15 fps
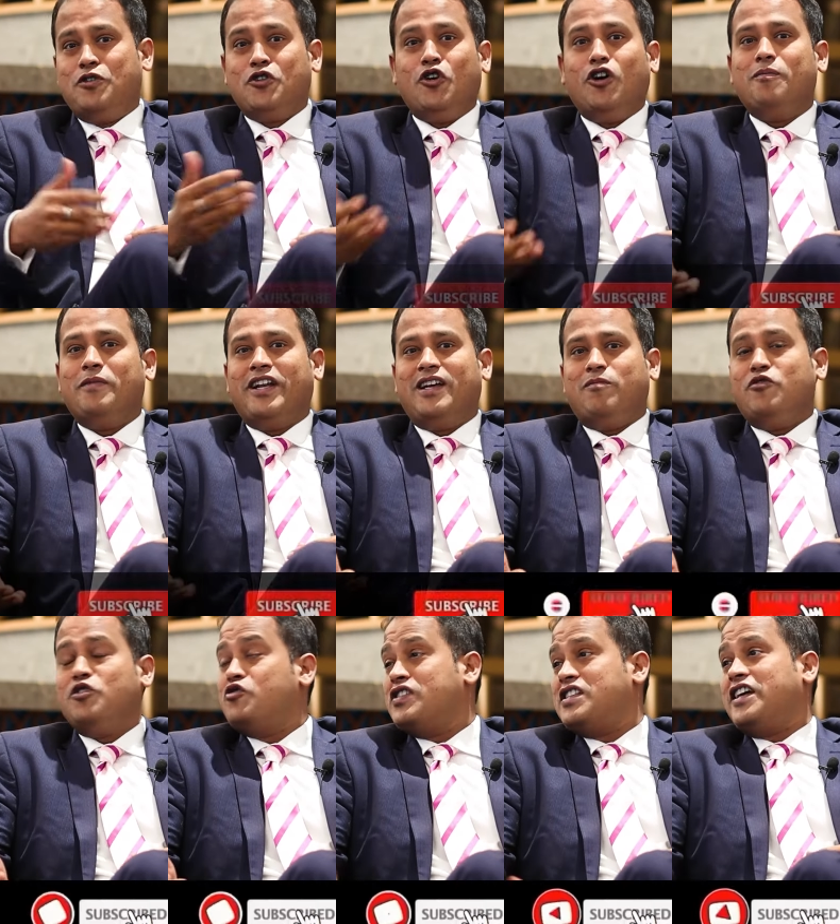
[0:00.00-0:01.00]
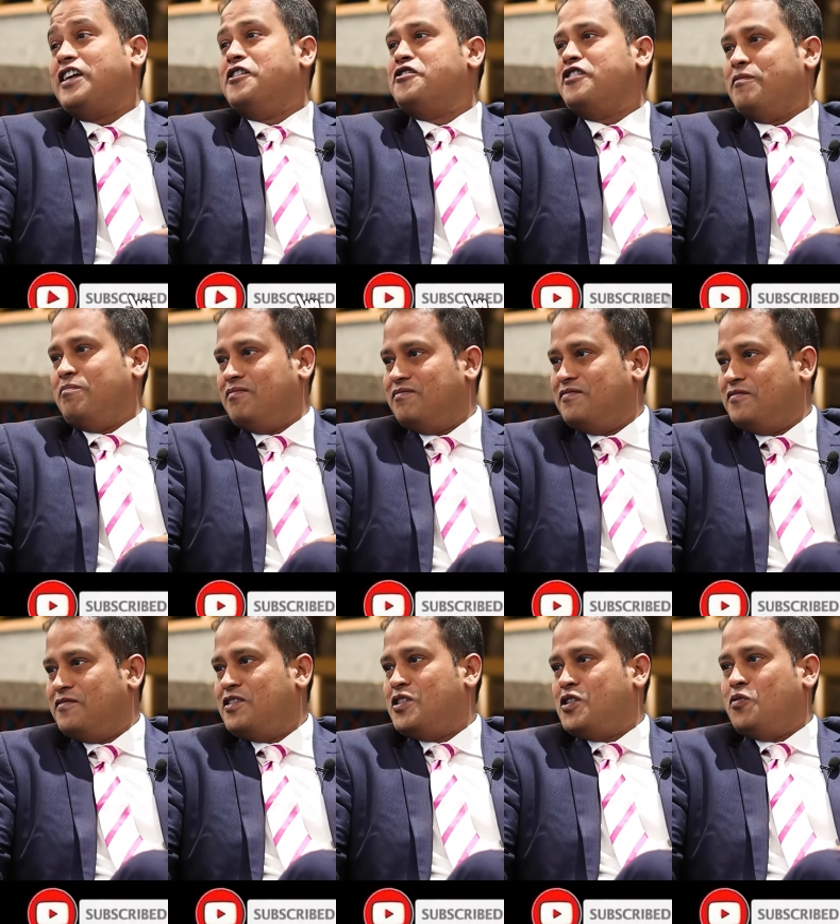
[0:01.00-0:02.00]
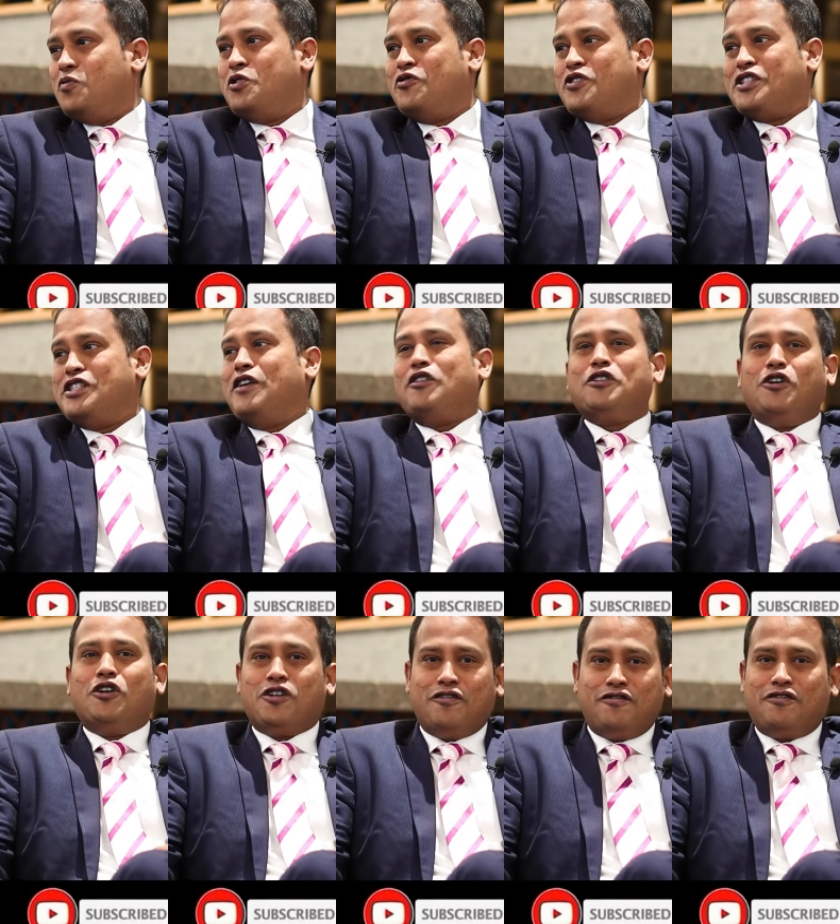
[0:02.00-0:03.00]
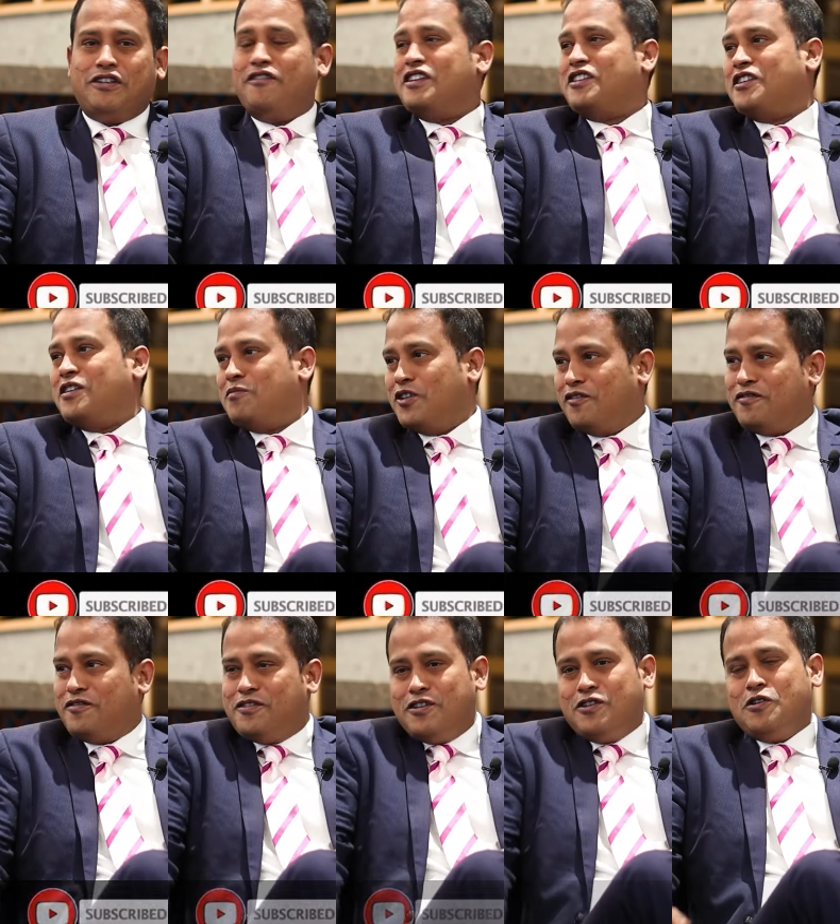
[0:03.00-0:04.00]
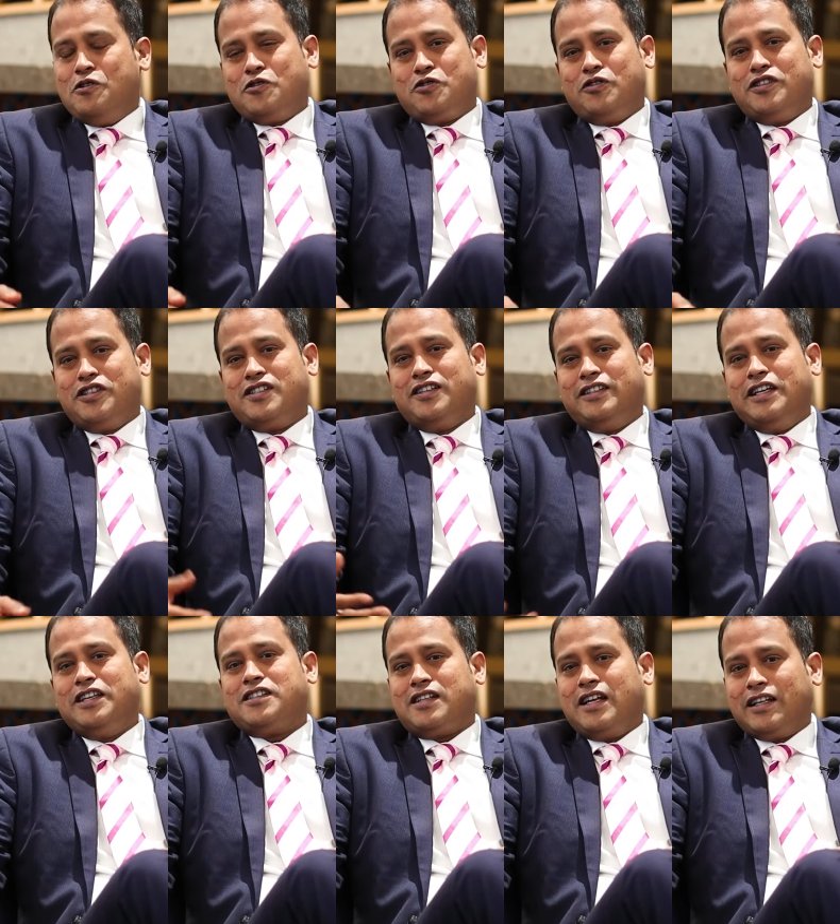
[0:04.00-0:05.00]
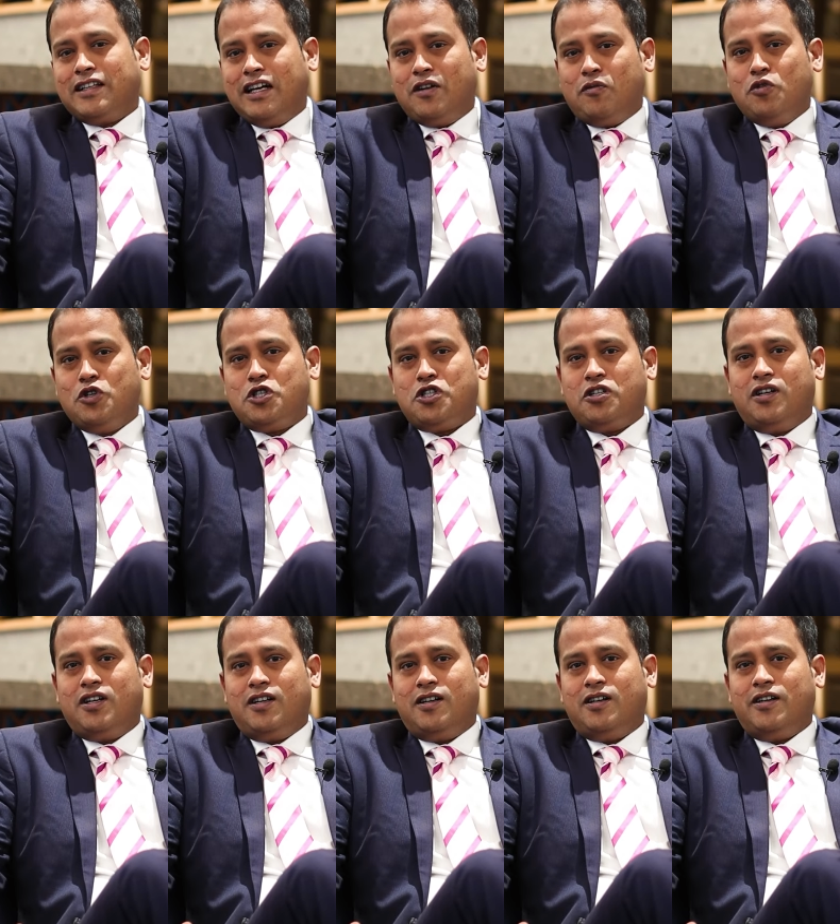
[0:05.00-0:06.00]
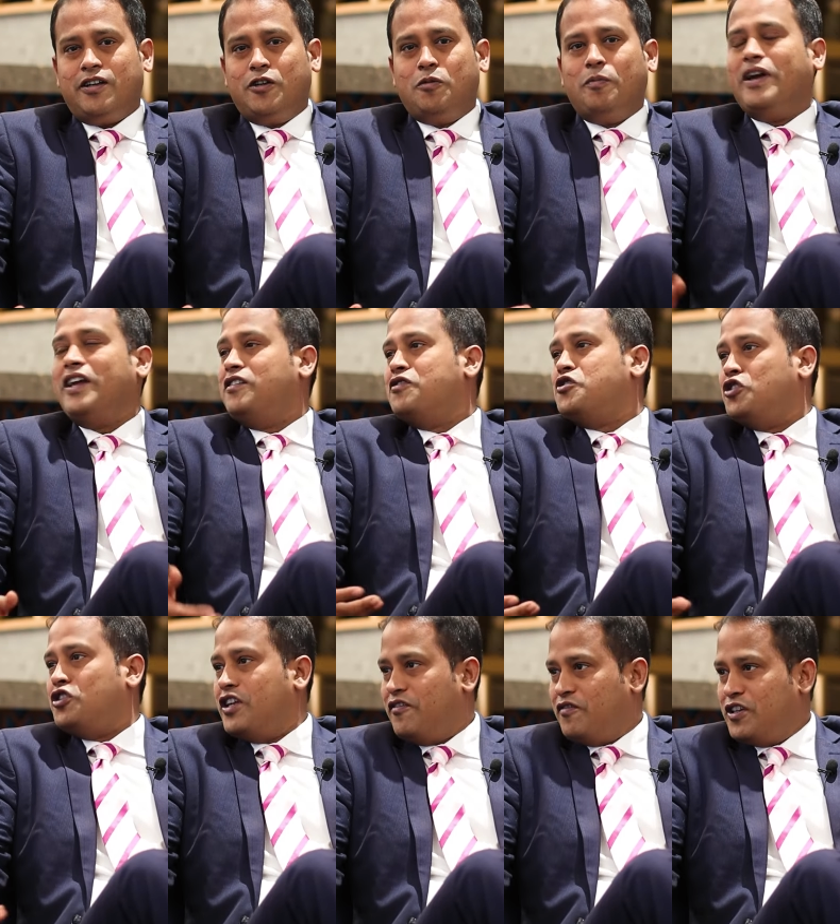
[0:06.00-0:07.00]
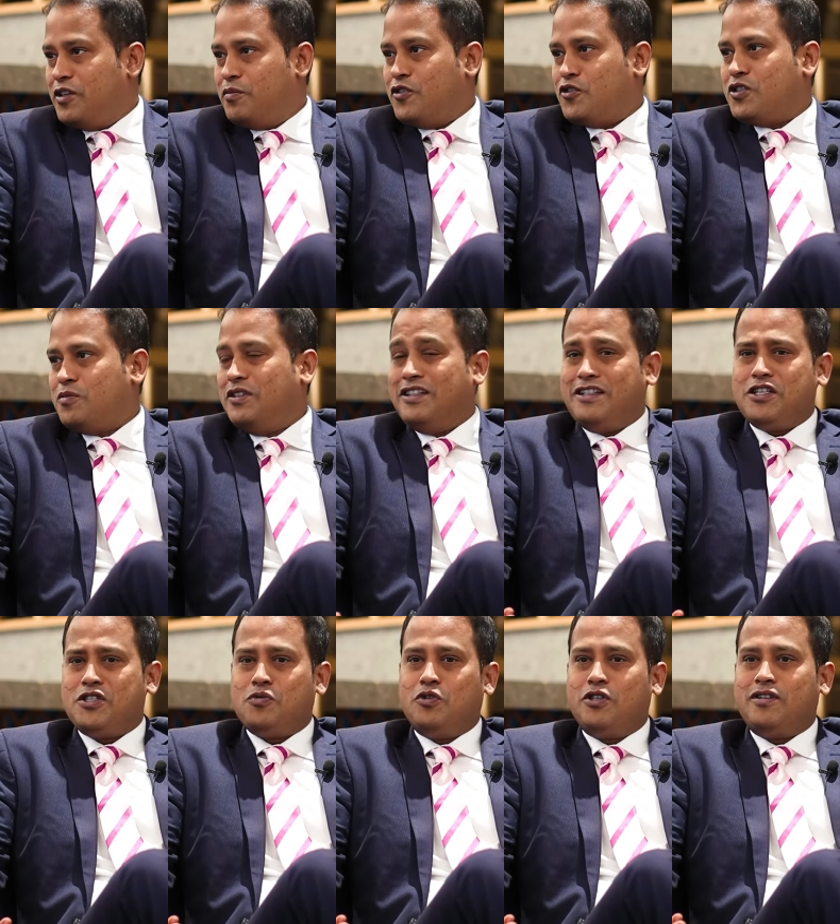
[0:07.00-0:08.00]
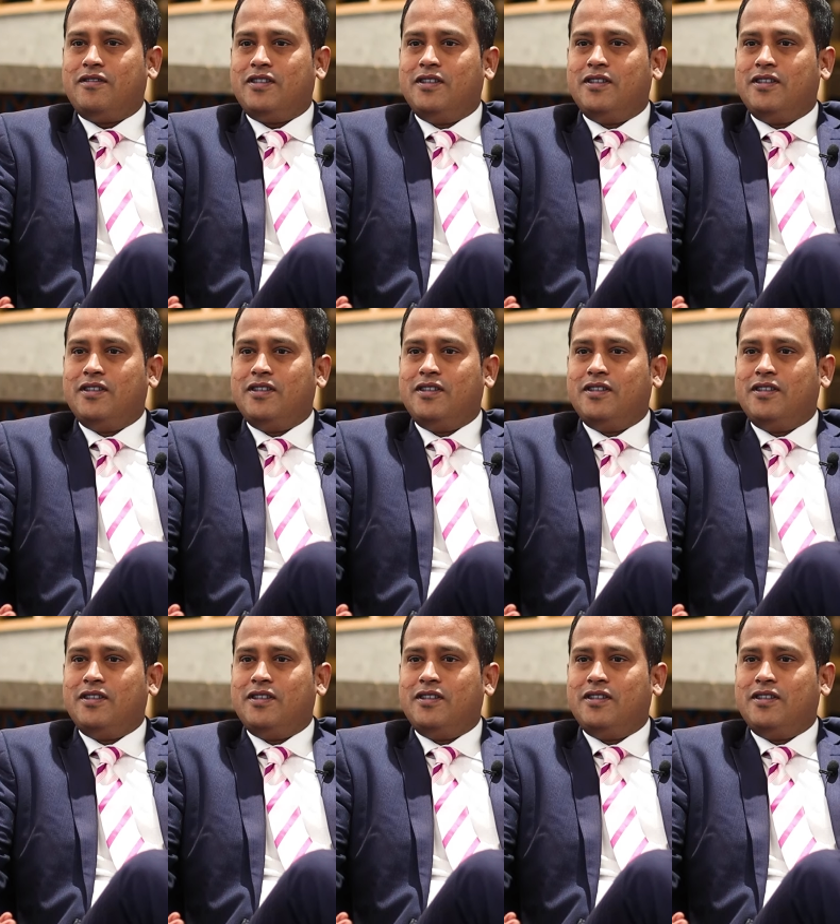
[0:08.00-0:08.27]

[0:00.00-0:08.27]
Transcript: call my name, which was like a dream, which was never thought of, never dreamed of. So these are things like that, which, made this journey very possible. And that's what